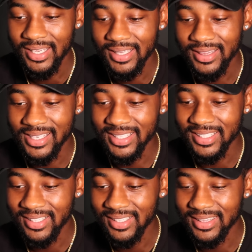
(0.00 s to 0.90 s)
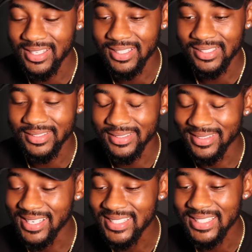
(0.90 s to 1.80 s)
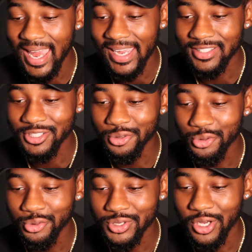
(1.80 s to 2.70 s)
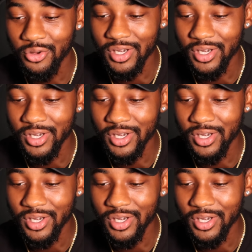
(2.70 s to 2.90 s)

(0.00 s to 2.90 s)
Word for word: the the the slight jewels on,